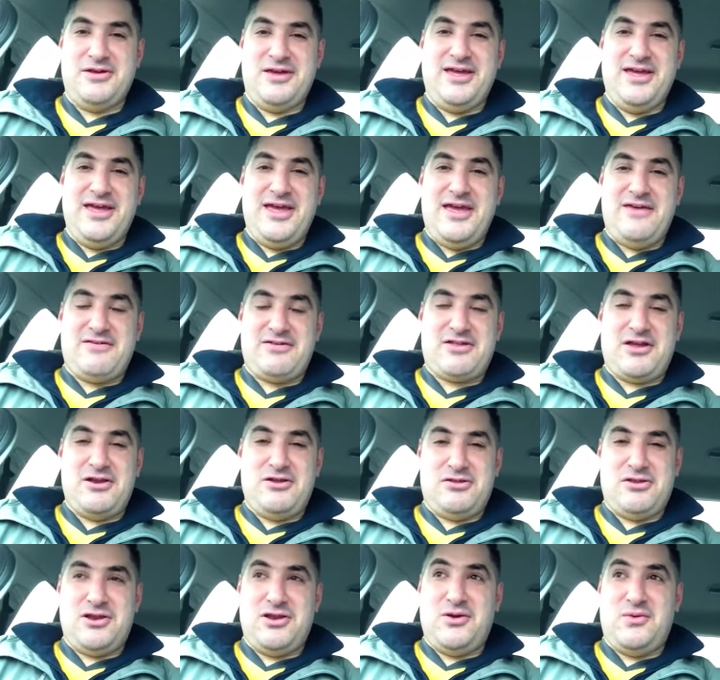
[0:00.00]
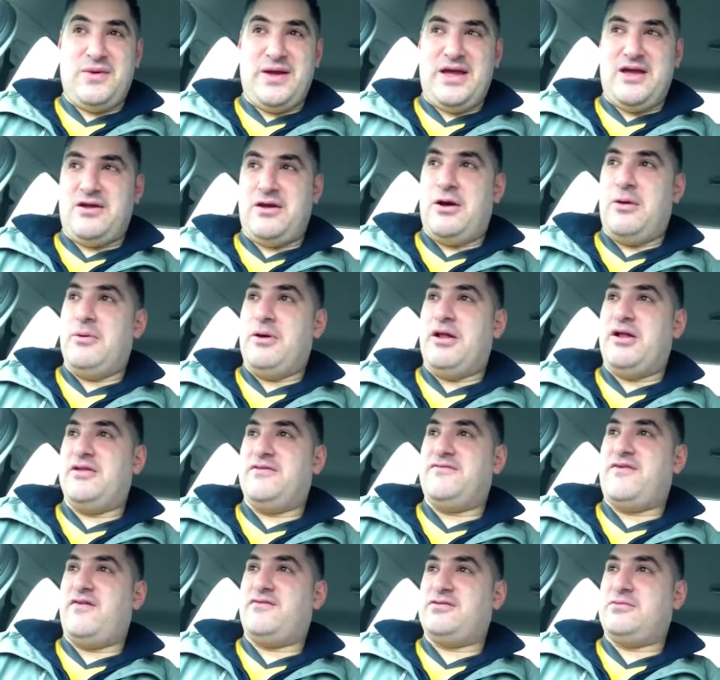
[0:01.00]
if I start losing a lot of weight, I'll, I'll, I'll
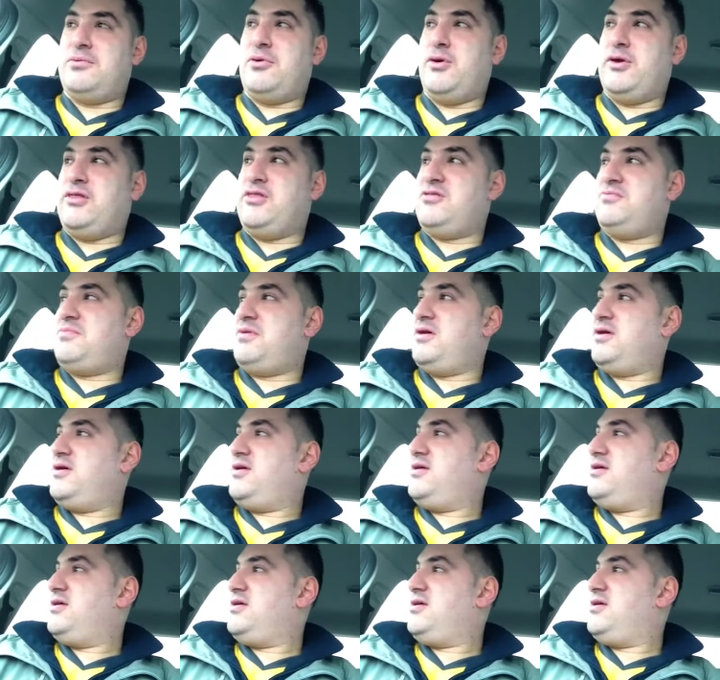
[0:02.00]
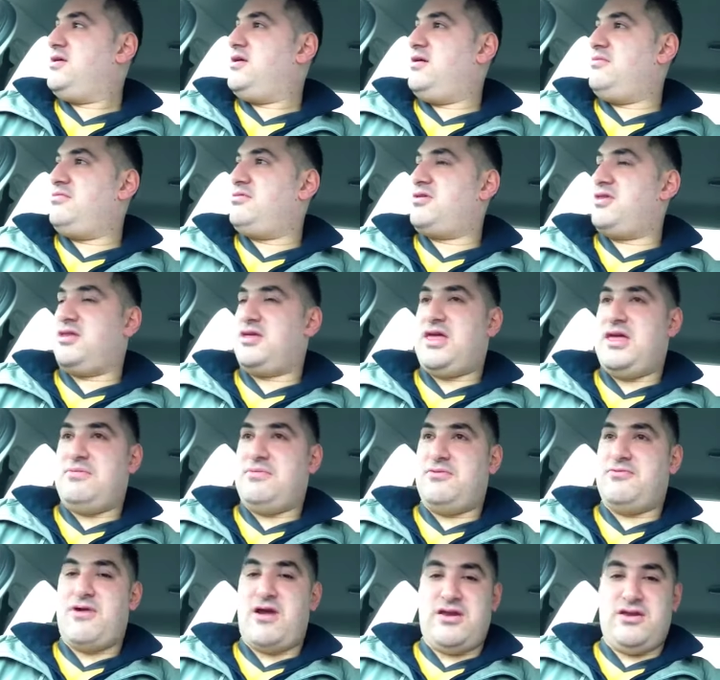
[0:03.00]
involve the points. But I'm just going to
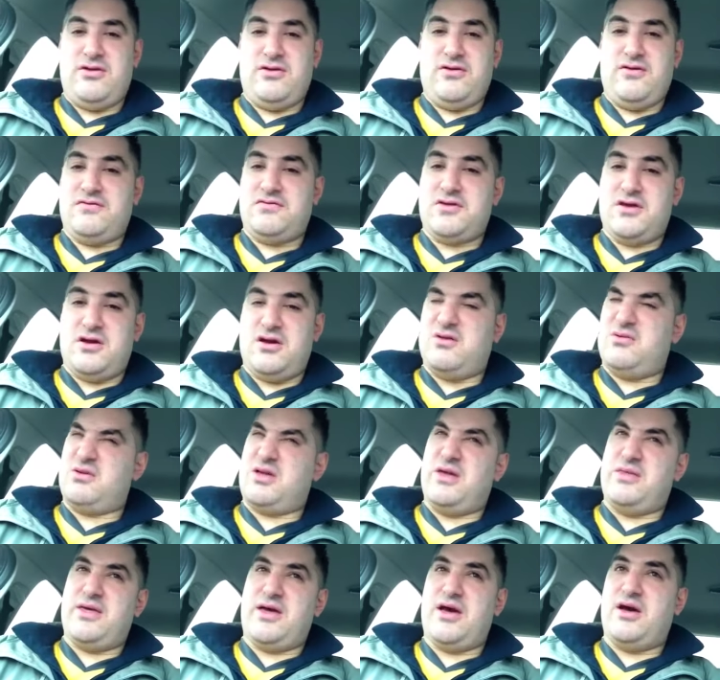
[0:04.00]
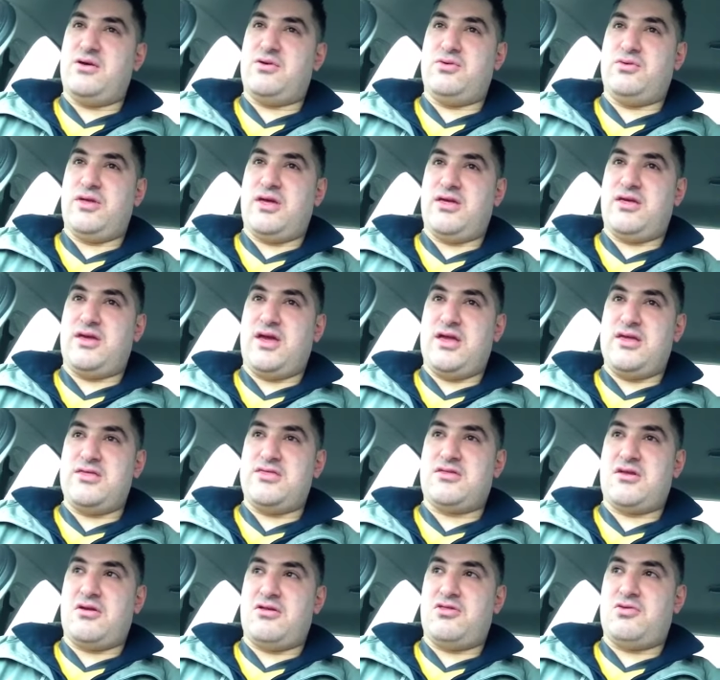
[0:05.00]
keep it rounded off. So I'll keep that. I'll call that 18
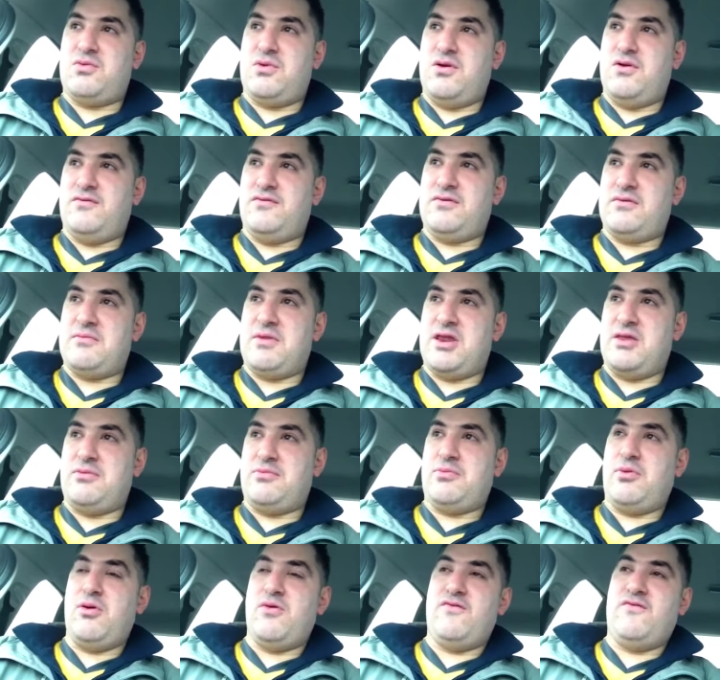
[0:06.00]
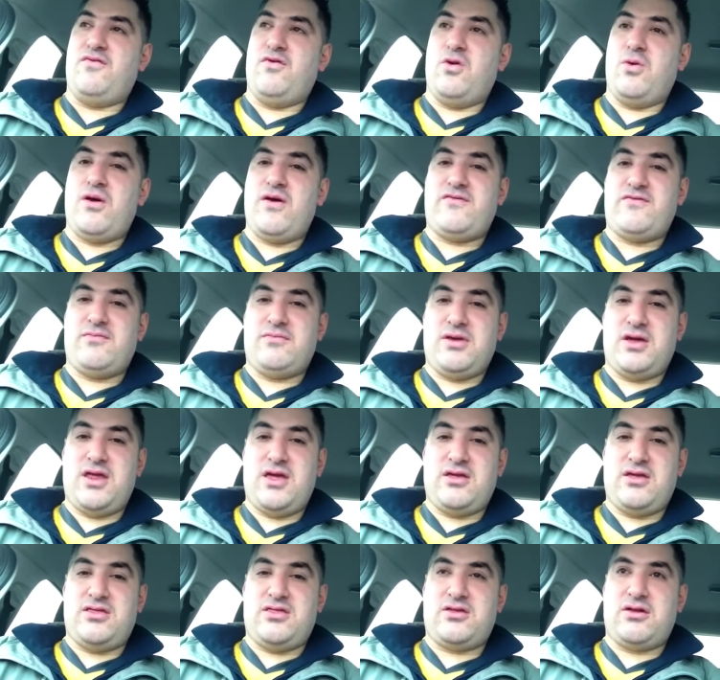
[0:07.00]
stone 12. I'm only 0.4 away from being
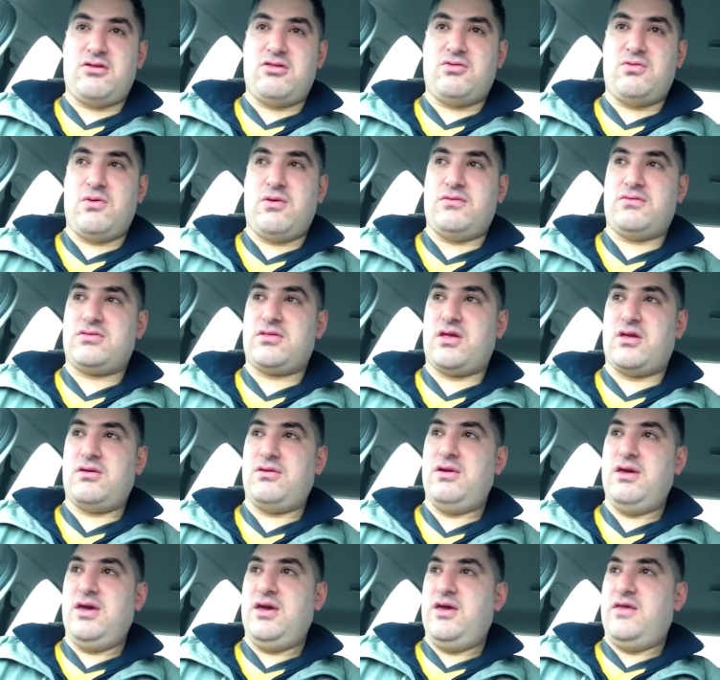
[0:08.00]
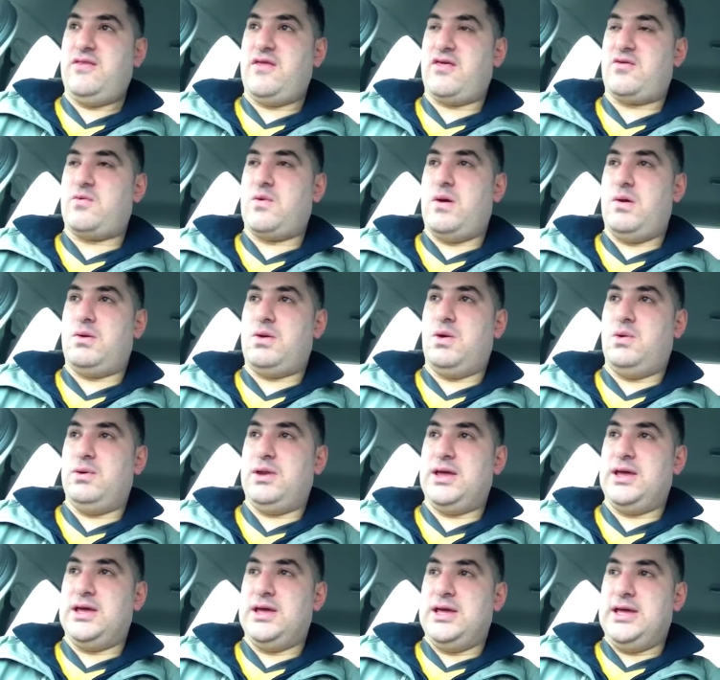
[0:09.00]
18 stone 12. So that's what I'll call
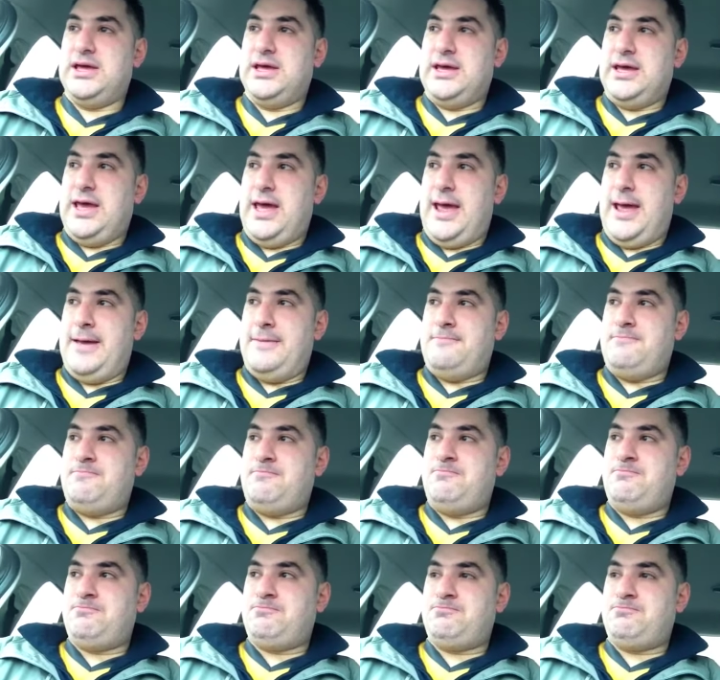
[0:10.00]
it. Um,